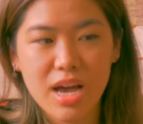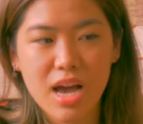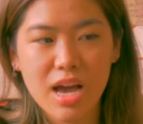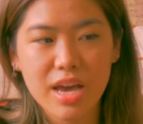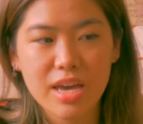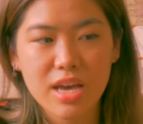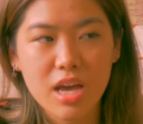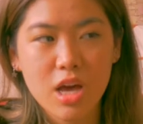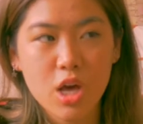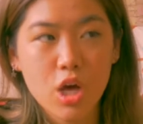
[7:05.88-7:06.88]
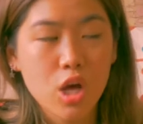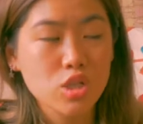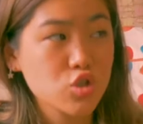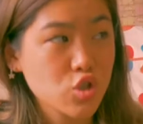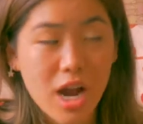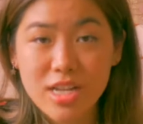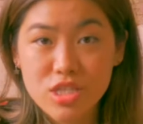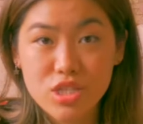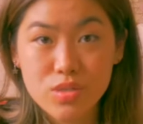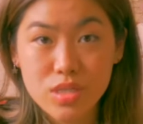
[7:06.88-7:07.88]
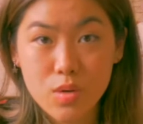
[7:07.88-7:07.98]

I tried to use the